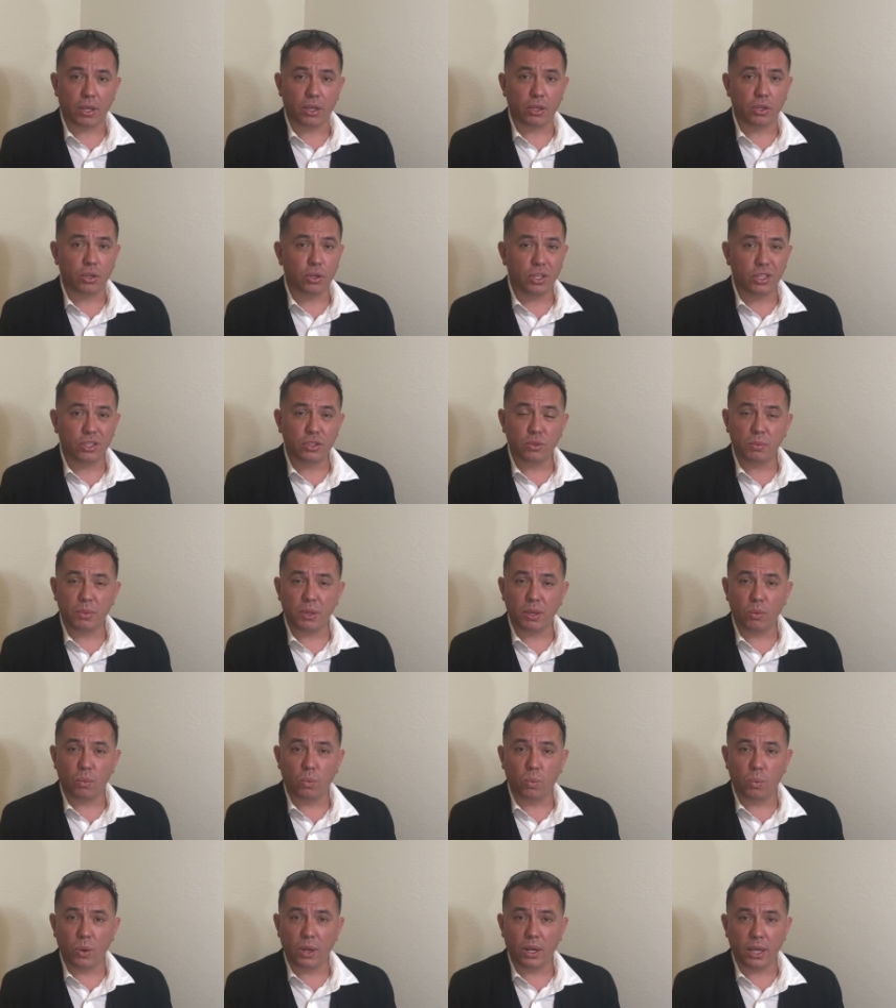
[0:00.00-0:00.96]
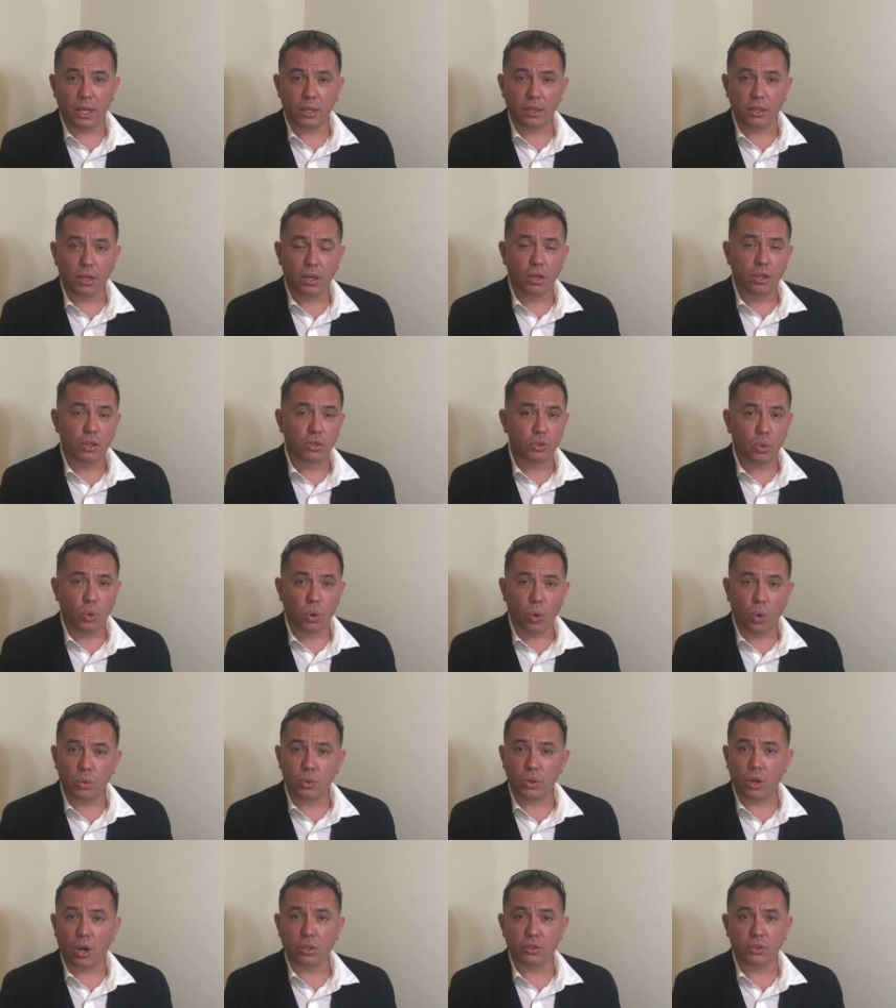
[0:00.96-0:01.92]
You need to be willing to
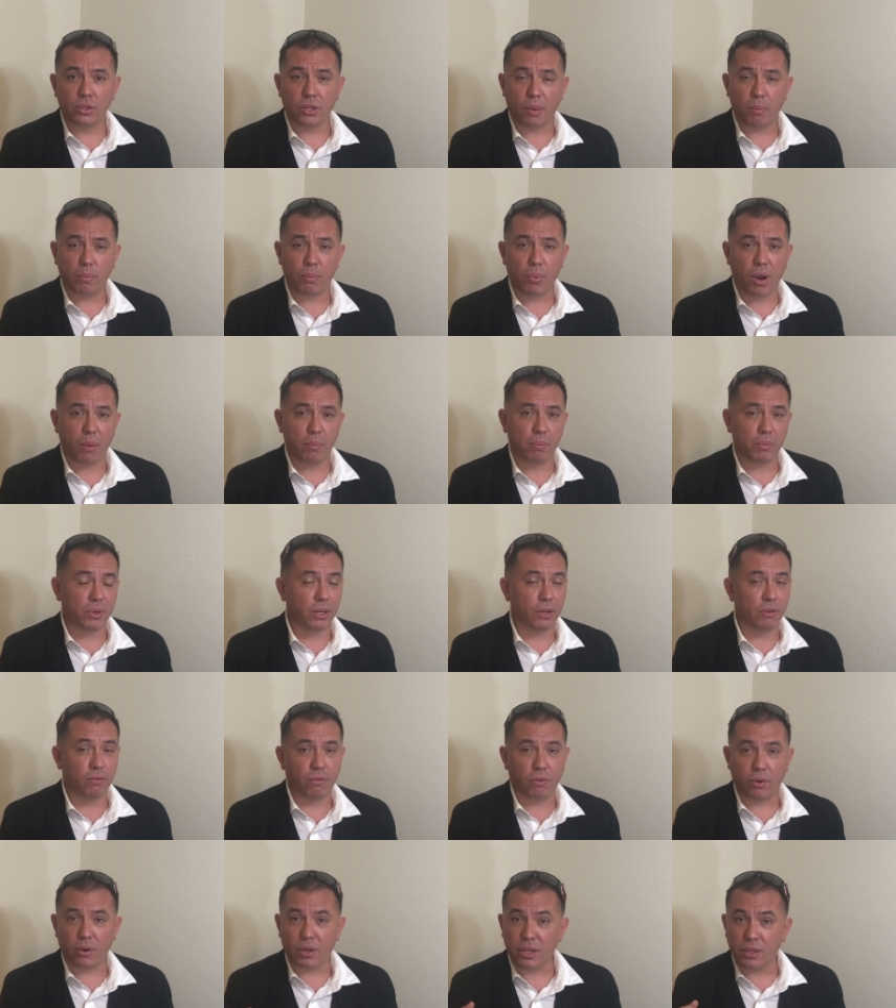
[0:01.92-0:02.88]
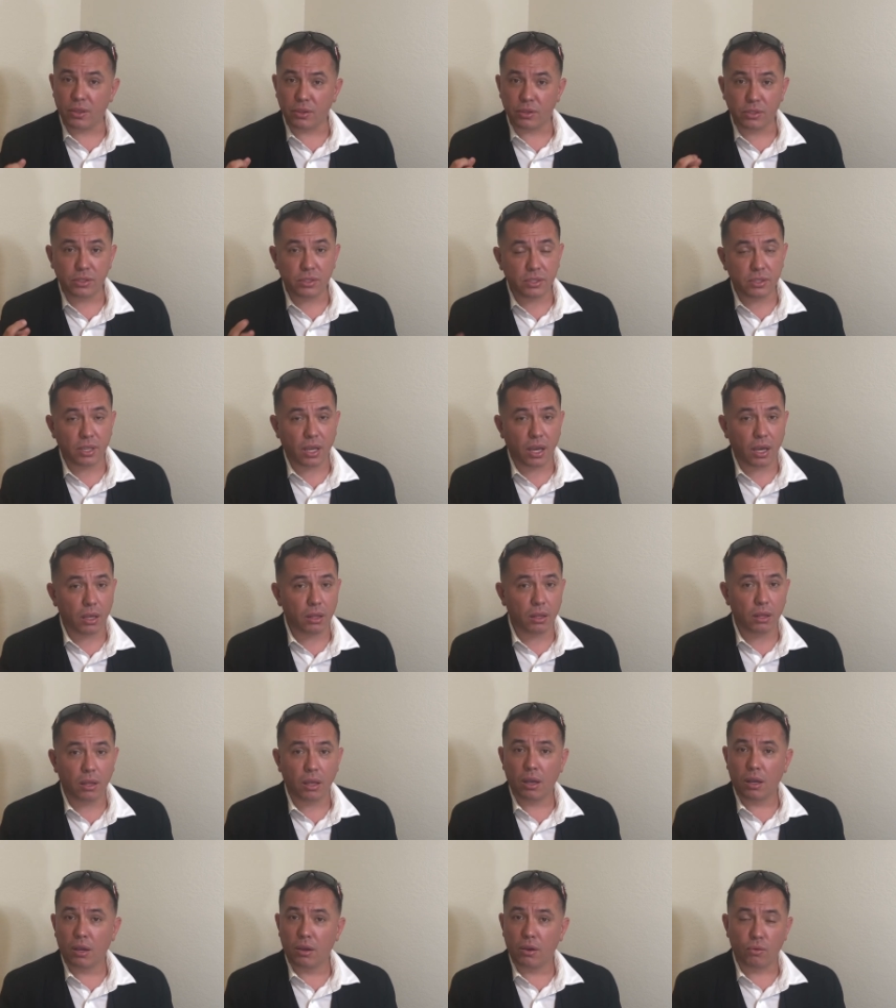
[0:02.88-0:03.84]
hold on to that property for either sell,
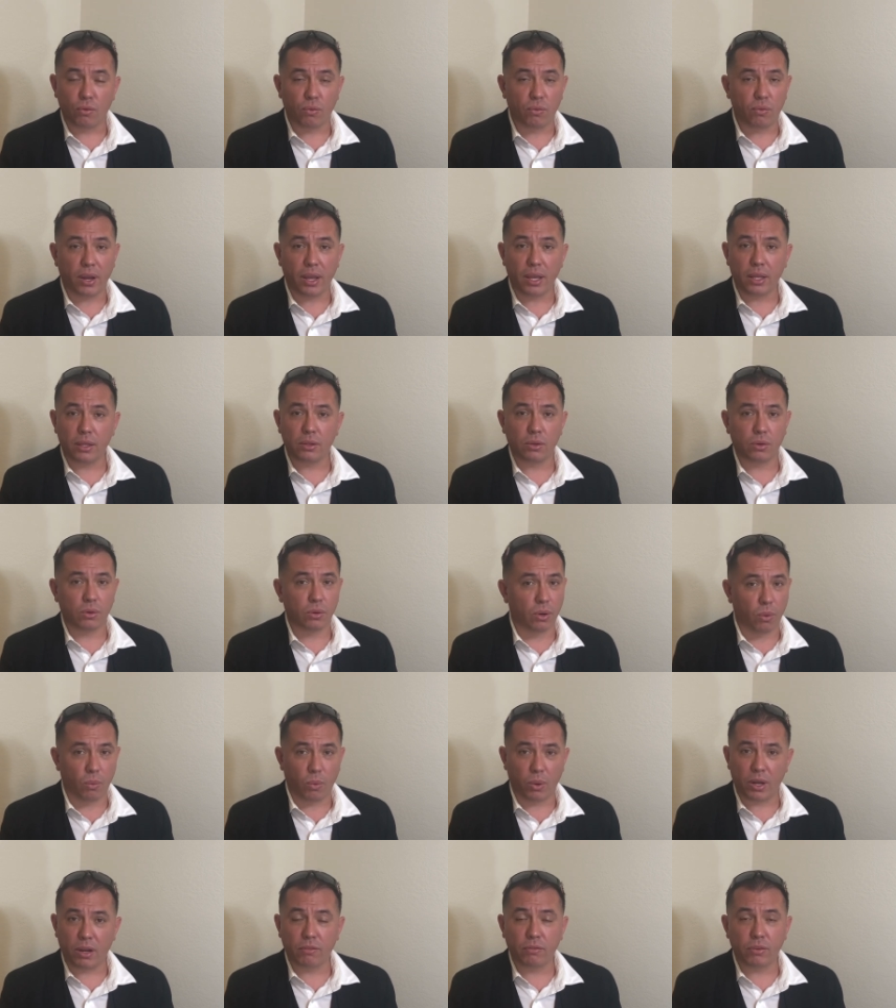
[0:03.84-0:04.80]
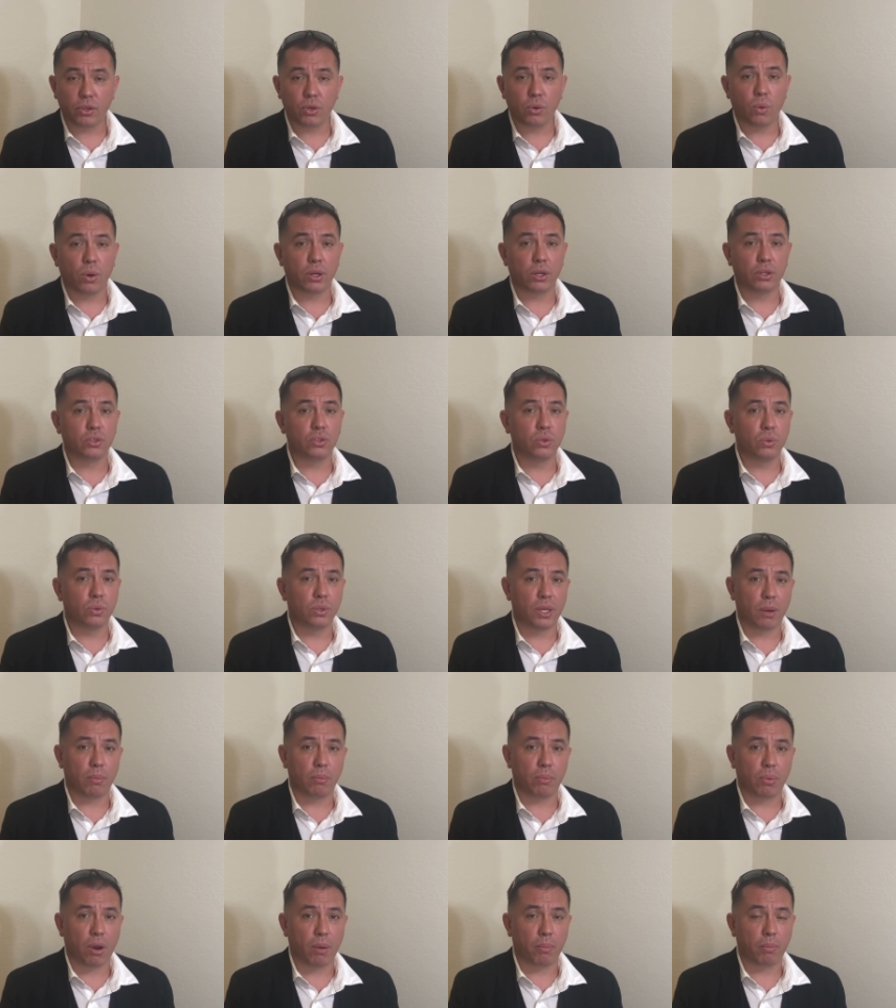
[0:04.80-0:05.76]
rent, or whatever you want to do with
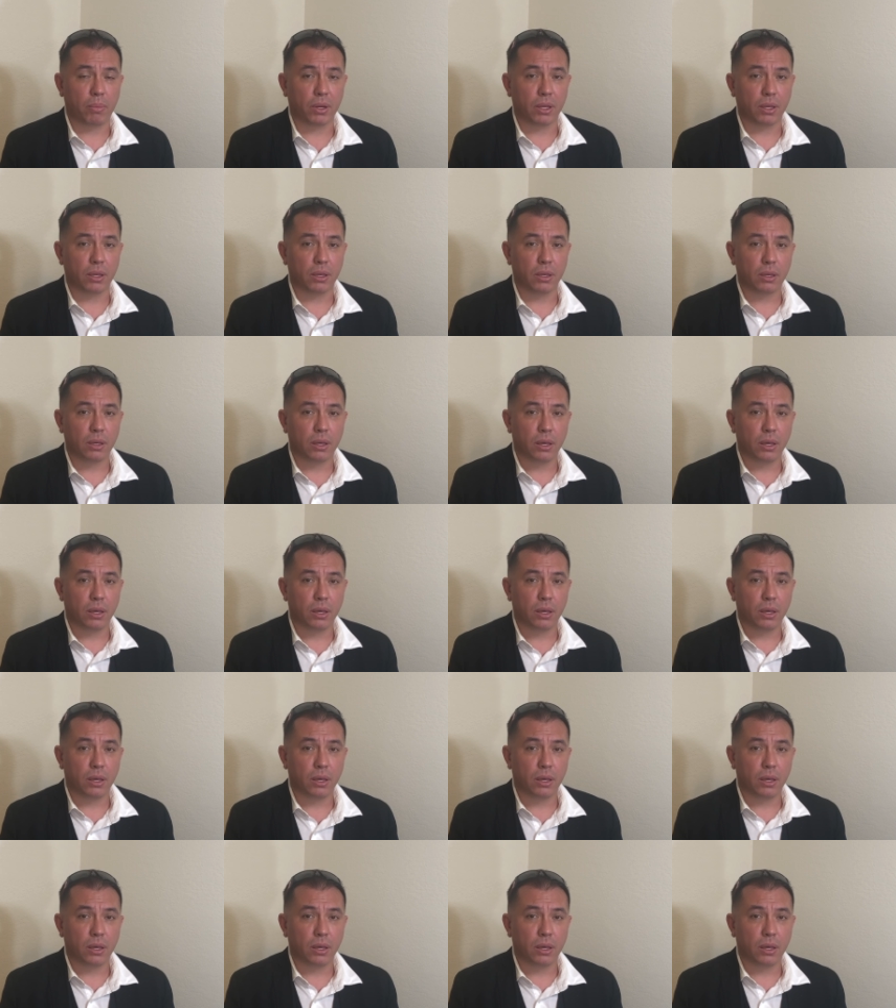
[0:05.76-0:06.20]
that property.